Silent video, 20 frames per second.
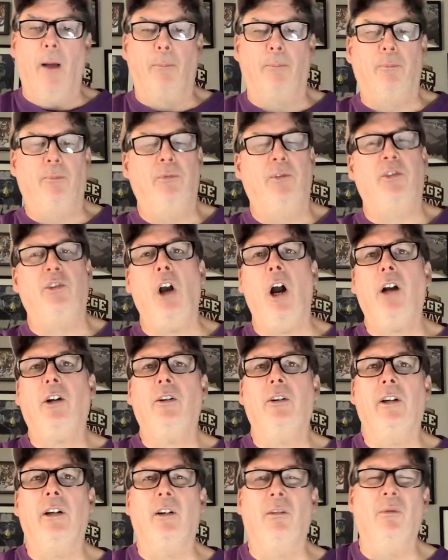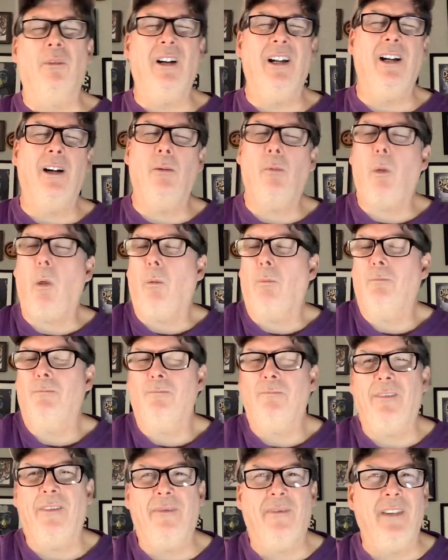Shocker here. Well,
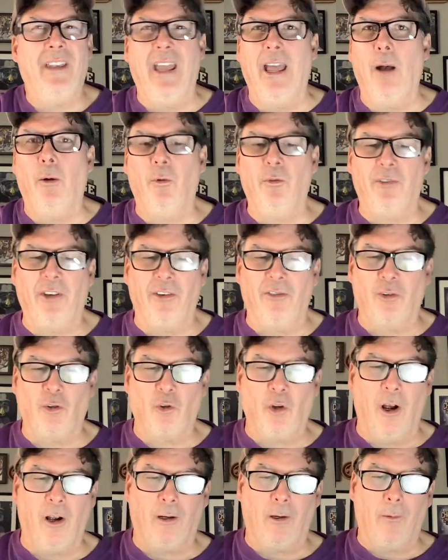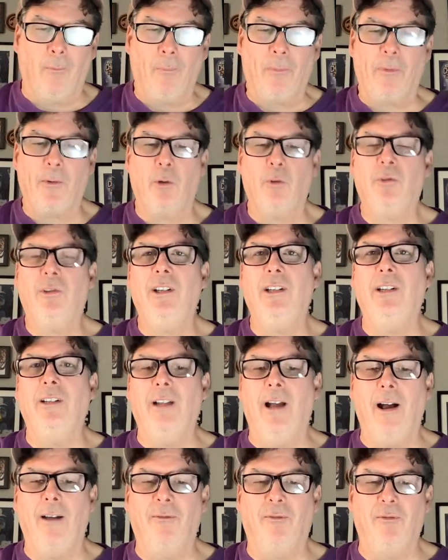yeah, we'll say it's a shocker.
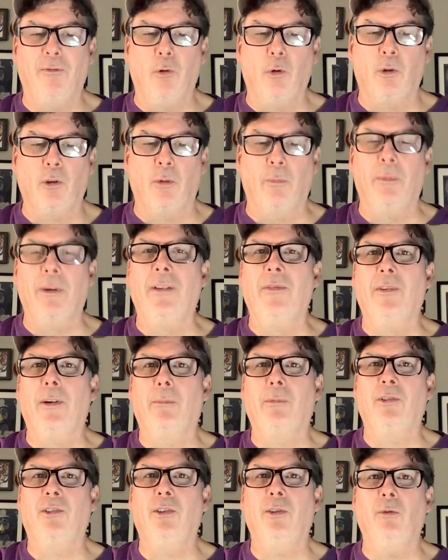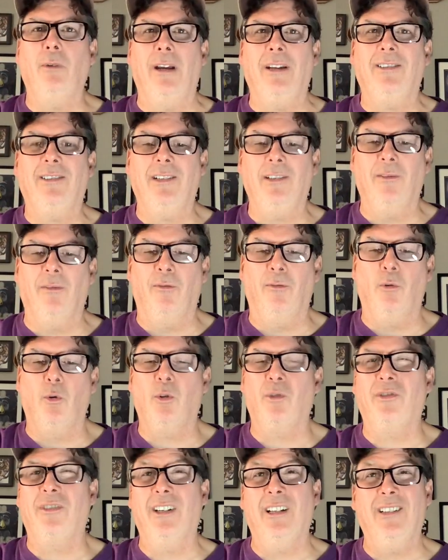13-9 Florida beat number 2,
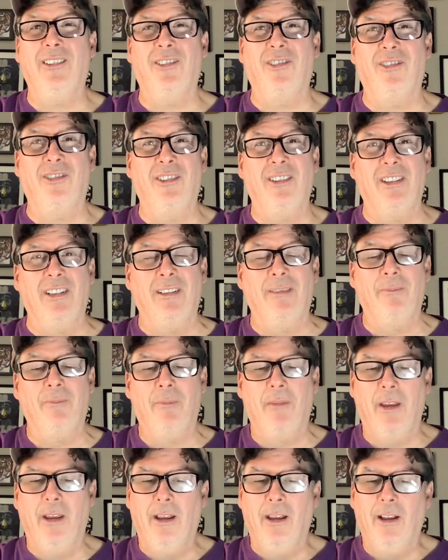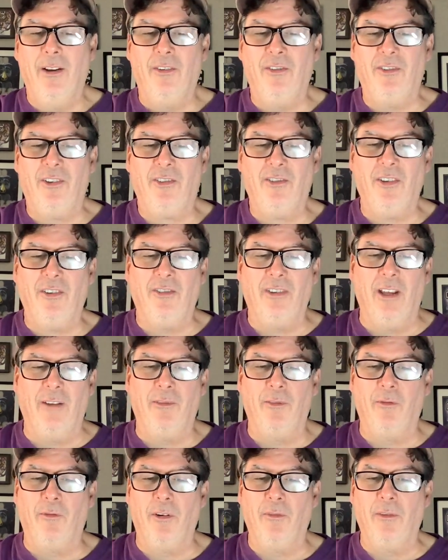18-4 Tennessee,
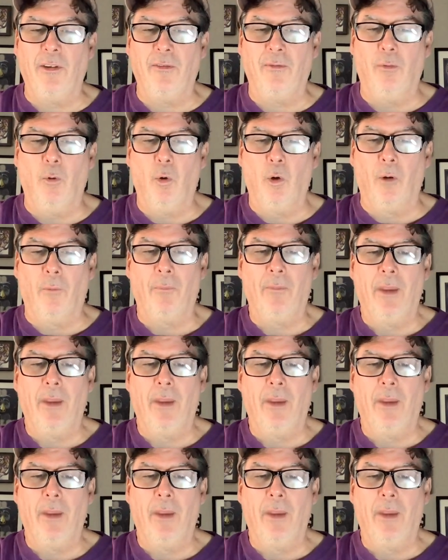67-54.